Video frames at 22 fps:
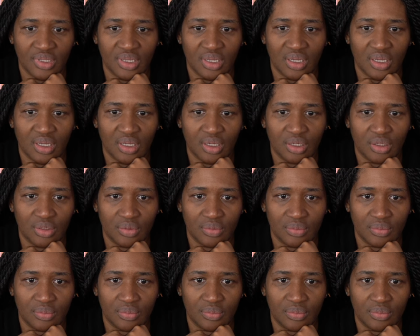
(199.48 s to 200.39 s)

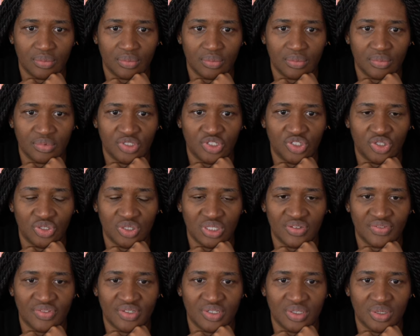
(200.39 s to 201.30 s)
Uh-oh. Did you
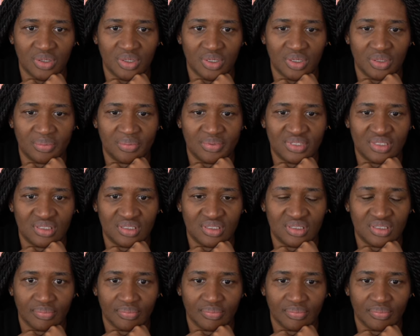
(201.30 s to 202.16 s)
leave the door open?